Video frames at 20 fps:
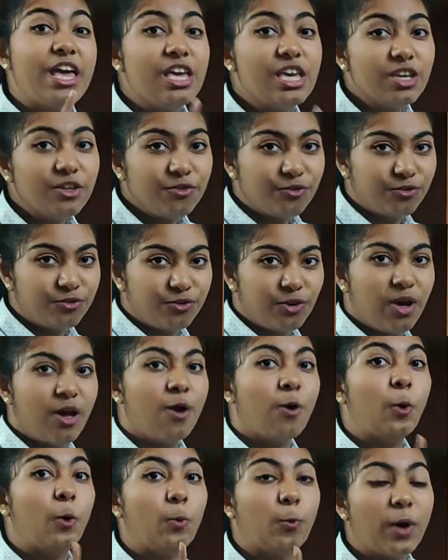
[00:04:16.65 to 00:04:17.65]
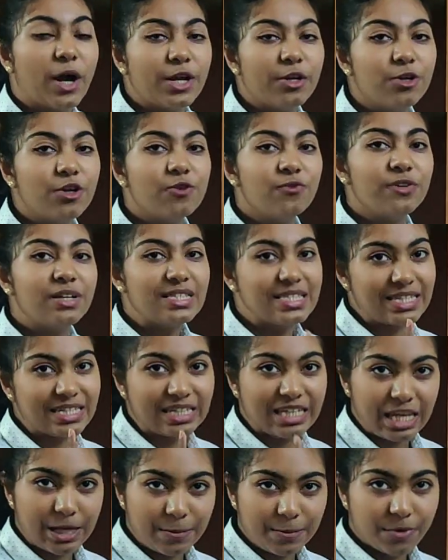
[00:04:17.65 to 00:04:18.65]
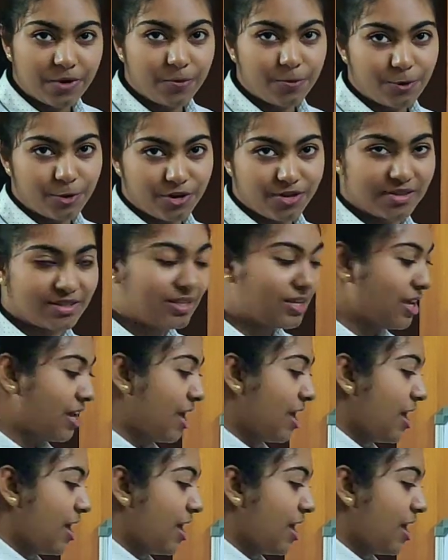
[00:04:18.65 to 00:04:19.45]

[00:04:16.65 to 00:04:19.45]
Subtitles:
If one of its neighbor points